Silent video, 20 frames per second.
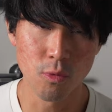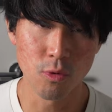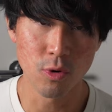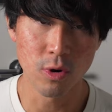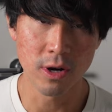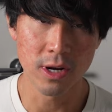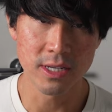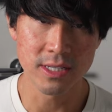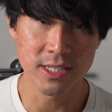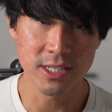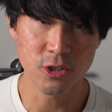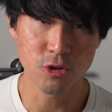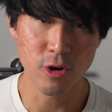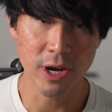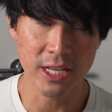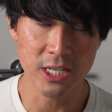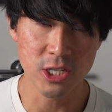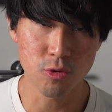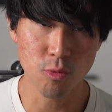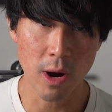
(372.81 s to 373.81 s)
was
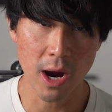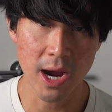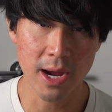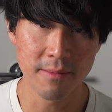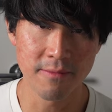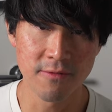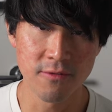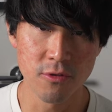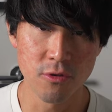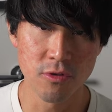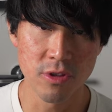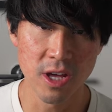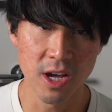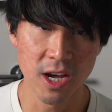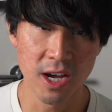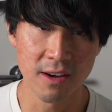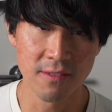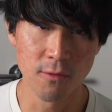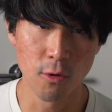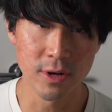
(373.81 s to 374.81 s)
transcribed through
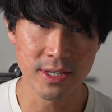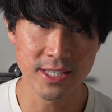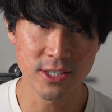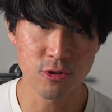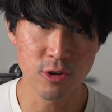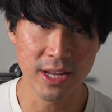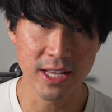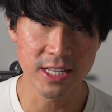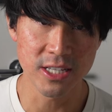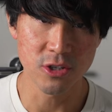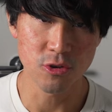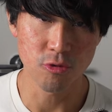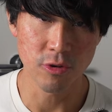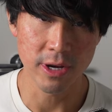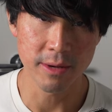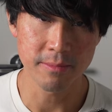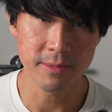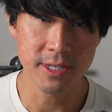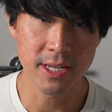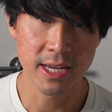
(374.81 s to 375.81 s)
the voice
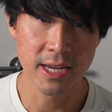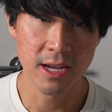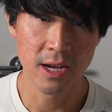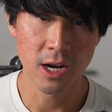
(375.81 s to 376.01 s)
transcript